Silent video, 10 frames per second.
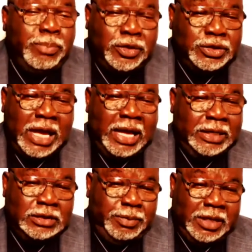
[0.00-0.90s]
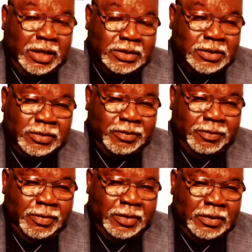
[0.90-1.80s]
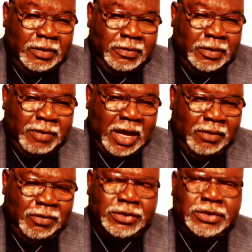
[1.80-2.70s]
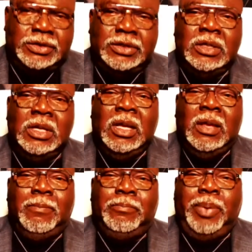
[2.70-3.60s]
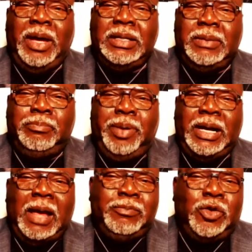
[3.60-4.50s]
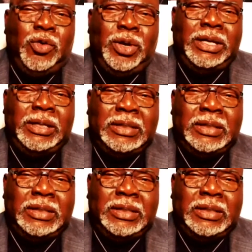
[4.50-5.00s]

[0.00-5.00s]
signings because of the virus. Yeah. But I'm going